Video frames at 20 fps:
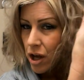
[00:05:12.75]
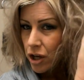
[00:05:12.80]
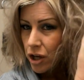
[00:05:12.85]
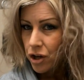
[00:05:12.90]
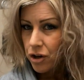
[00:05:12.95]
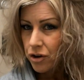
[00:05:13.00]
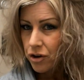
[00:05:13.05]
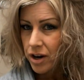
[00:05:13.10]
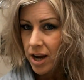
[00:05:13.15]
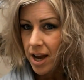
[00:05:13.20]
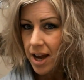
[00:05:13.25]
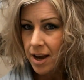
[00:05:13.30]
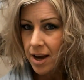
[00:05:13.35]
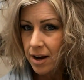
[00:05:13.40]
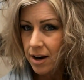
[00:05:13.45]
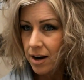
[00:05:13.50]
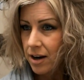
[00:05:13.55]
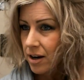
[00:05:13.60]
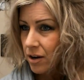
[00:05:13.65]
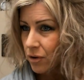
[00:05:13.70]
your
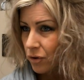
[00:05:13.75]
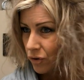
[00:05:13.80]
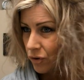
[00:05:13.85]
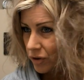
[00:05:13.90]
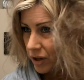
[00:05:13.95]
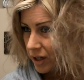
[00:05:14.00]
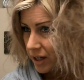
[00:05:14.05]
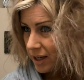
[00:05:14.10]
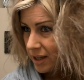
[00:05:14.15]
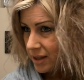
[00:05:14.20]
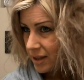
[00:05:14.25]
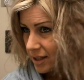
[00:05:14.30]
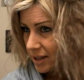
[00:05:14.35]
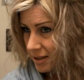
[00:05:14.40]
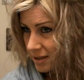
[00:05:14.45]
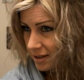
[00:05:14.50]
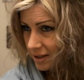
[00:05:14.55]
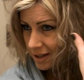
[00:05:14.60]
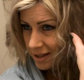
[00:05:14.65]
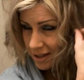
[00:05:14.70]
hair in
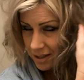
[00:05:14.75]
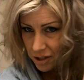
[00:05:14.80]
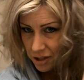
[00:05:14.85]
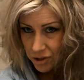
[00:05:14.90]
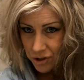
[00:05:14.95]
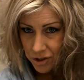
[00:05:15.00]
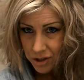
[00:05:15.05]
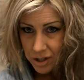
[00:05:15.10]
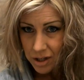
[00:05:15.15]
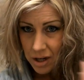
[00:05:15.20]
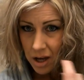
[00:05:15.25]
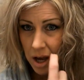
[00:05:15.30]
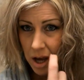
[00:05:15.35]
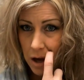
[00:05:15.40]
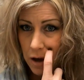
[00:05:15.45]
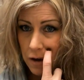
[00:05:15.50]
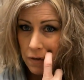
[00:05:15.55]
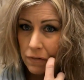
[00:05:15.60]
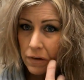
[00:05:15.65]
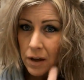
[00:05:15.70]
this condition
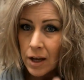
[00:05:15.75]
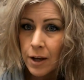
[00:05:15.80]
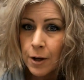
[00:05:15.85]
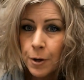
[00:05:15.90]
of